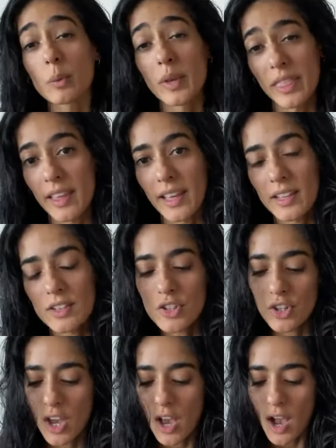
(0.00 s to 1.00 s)
with
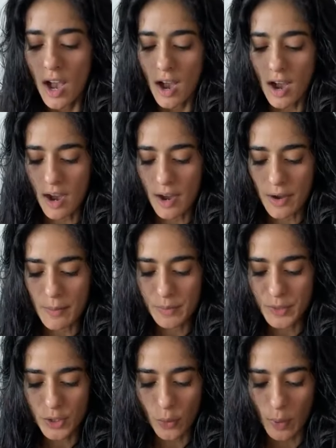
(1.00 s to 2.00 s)
age.
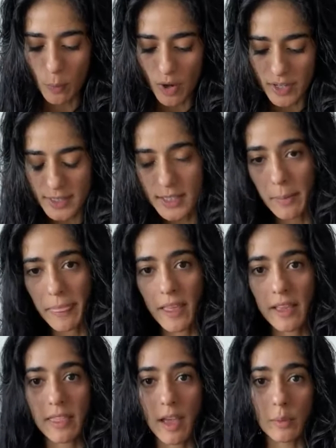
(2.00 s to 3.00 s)
Um, so I wanted
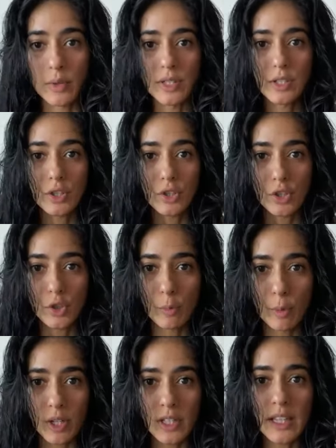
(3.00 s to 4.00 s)
something that was
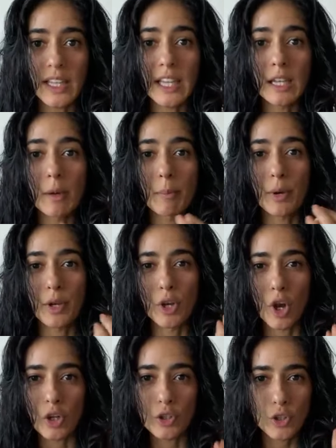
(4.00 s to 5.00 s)
super clean but
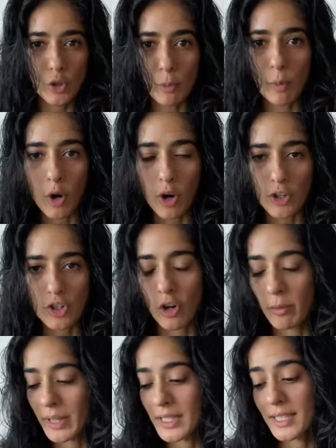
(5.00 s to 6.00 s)
not super harsh
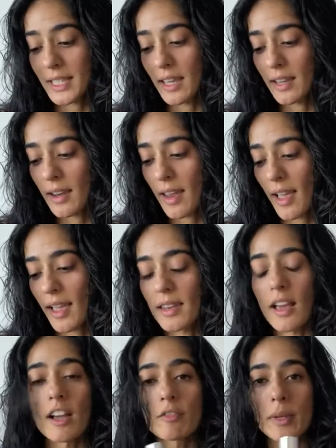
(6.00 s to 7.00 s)
on my skin.
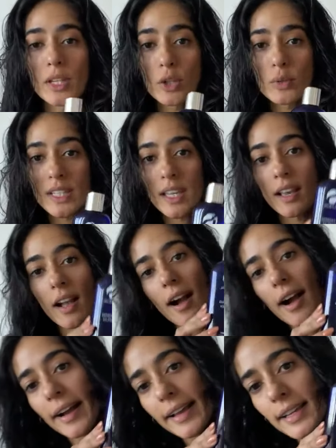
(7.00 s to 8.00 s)
And I've been using
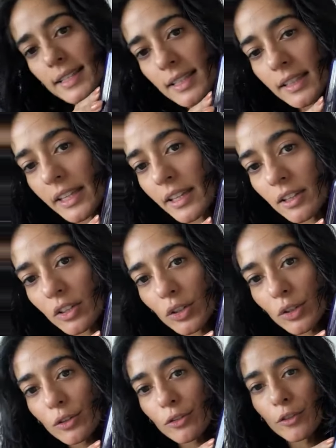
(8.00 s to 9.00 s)
IS
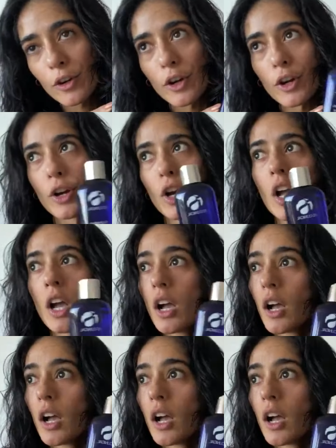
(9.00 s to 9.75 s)
Clinical for